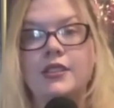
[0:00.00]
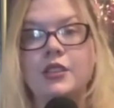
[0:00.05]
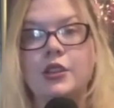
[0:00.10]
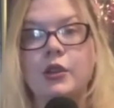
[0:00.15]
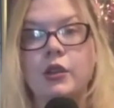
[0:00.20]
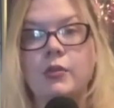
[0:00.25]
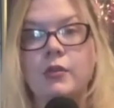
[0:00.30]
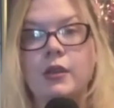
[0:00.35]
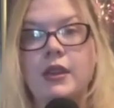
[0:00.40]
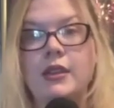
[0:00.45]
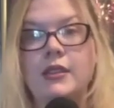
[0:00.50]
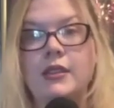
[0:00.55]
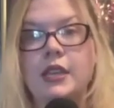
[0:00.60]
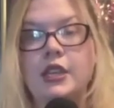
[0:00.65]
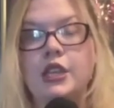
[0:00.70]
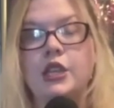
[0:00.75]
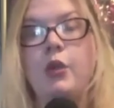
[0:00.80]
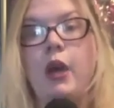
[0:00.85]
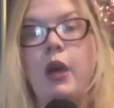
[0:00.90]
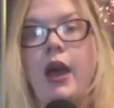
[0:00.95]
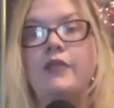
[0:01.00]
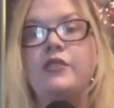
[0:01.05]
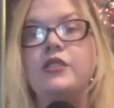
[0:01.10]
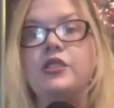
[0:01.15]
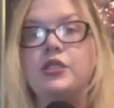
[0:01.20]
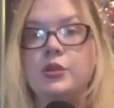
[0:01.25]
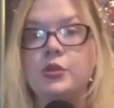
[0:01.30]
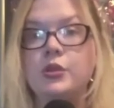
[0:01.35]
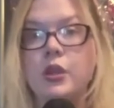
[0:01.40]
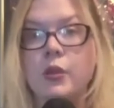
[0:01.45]
You know what I mean? It's like you have to
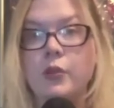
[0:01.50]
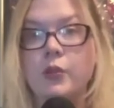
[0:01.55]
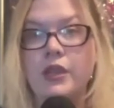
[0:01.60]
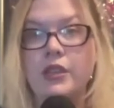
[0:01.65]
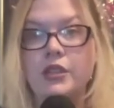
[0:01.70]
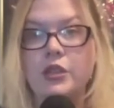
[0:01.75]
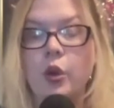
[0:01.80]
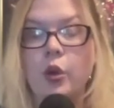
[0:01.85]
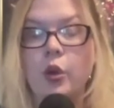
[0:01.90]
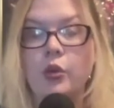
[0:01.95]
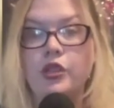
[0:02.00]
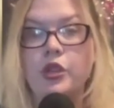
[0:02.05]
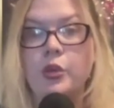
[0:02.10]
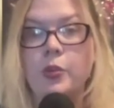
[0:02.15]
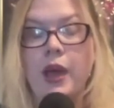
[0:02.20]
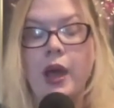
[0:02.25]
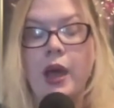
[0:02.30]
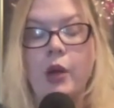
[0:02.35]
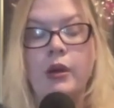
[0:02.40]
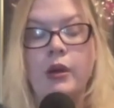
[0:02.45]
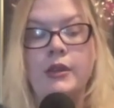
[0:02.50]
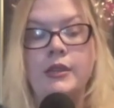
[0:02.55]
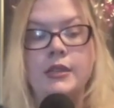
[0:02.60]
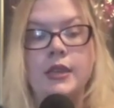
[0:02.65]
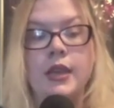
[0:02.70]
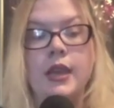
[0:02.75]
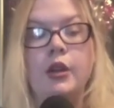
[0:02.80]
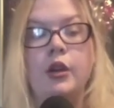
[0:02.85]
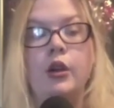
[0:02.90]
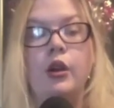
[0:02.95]
do something to hold your power and
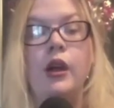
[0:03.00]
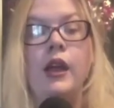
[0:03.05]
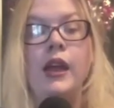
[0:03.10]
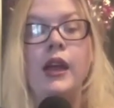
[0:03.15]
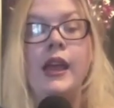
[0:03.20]
title.